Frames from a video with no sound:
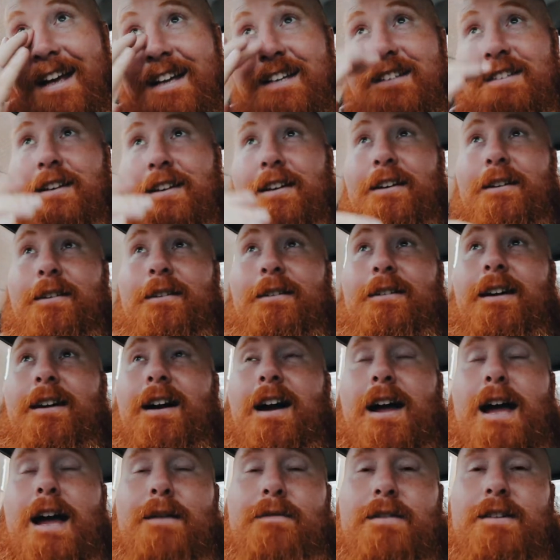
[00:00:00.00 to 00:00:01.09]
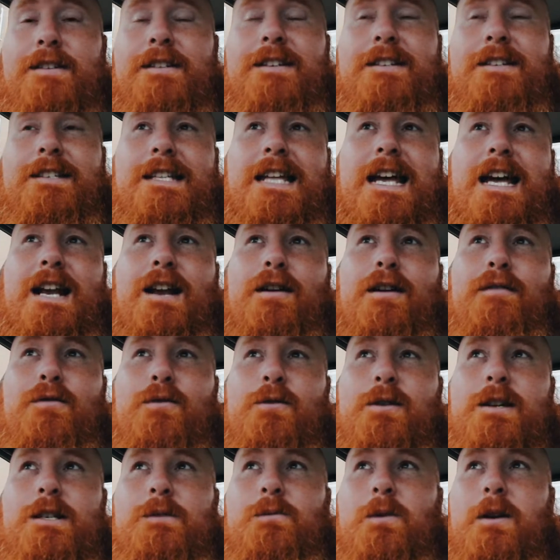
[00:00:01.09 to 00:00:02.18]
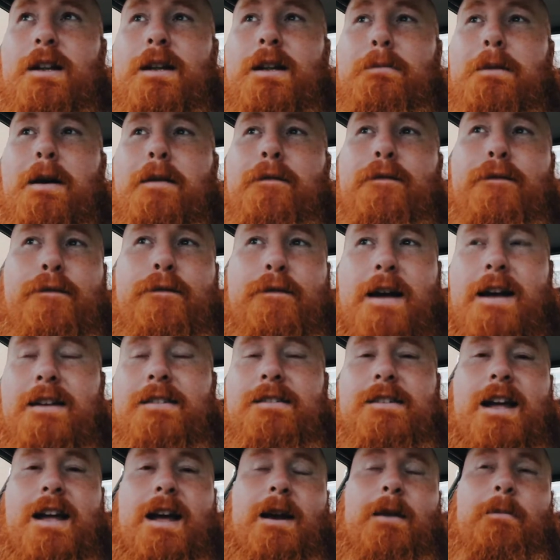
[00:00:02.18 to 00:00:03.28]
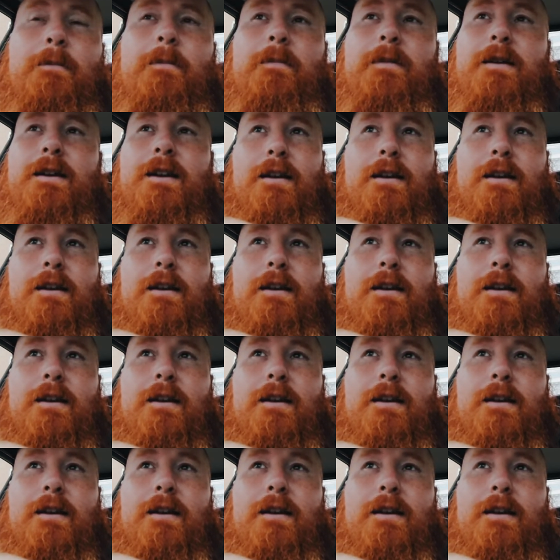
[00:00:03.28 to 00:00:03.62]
So ever since then, I've always wanted them. I'm fascinated,